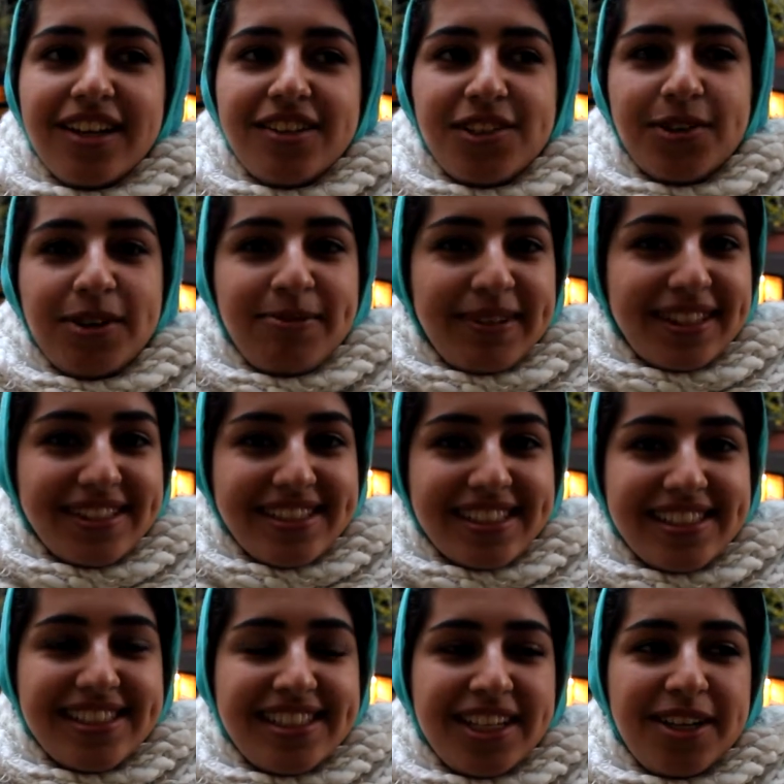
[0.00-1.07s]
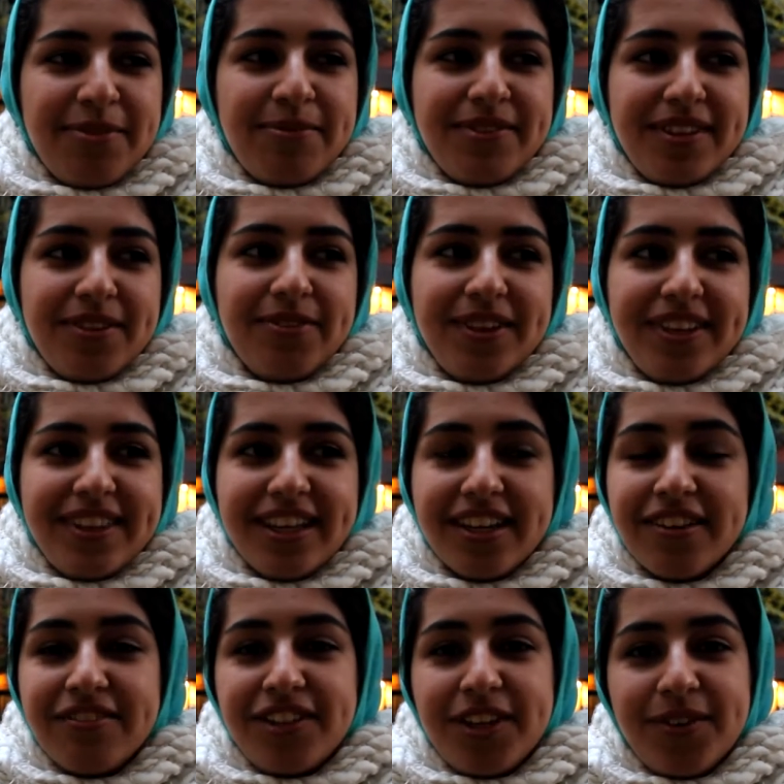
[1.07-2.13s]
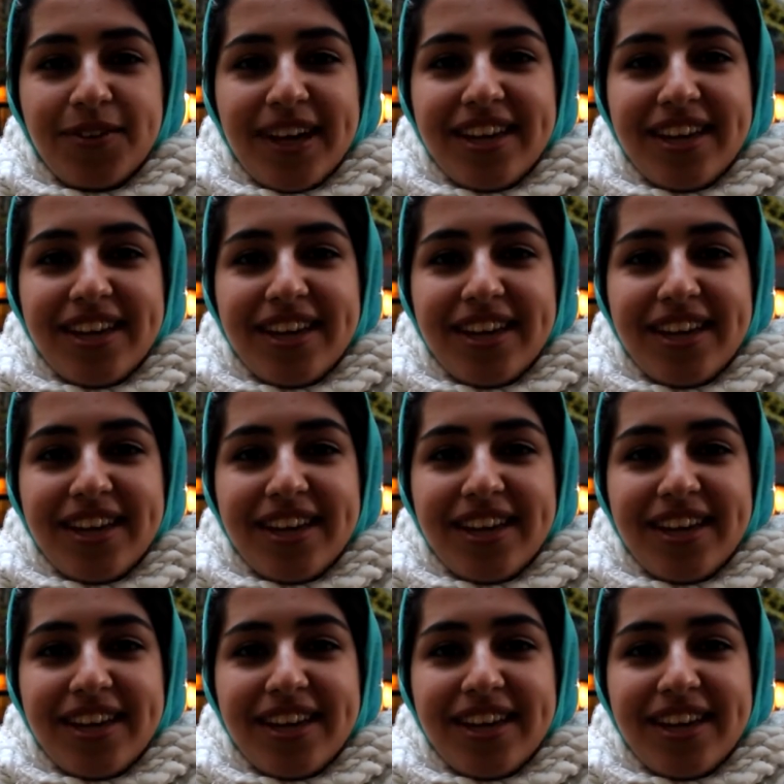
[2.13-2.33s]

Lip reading: So we build systems and we think of new